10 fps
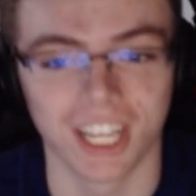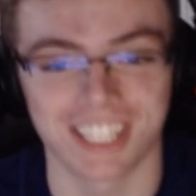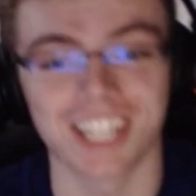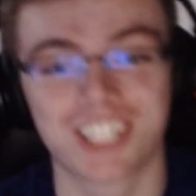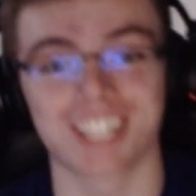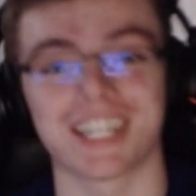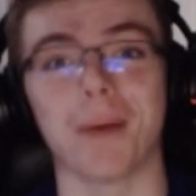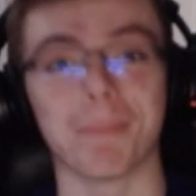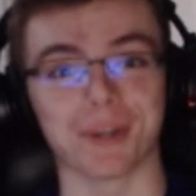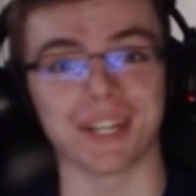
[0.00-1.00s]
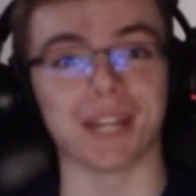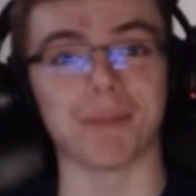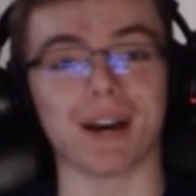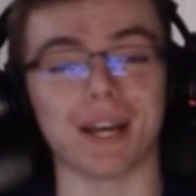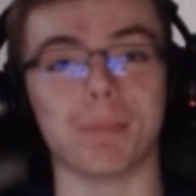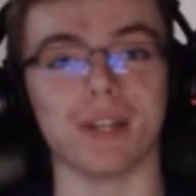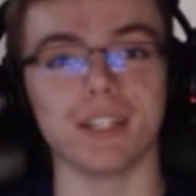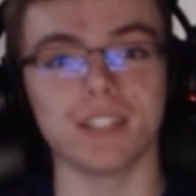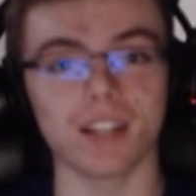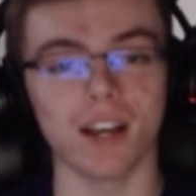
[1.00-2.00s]
I said she's not pretty in my
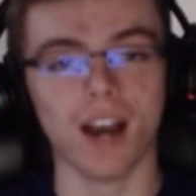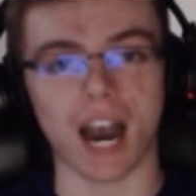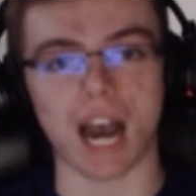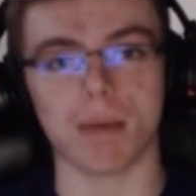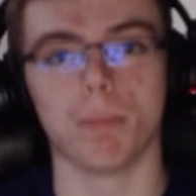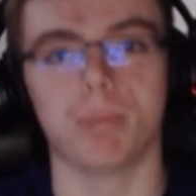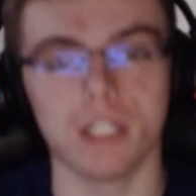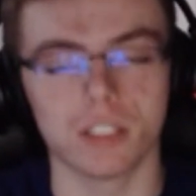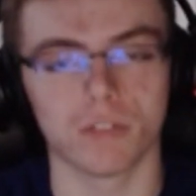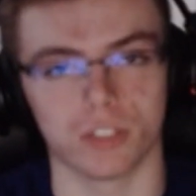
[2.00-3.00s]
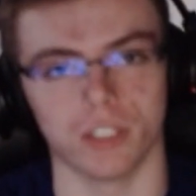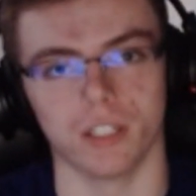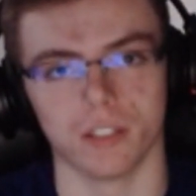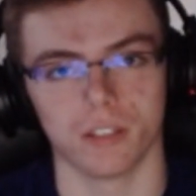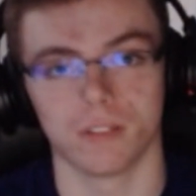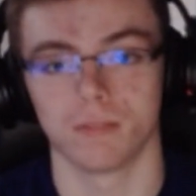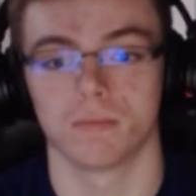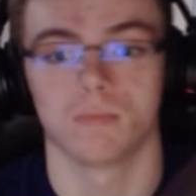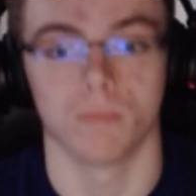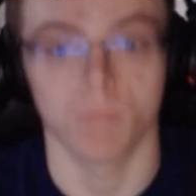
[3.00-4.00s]
opinion. I'm a piece of shit.
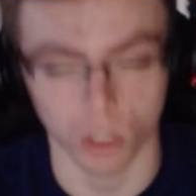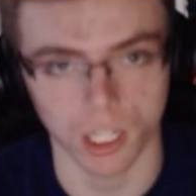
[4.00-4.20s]
Good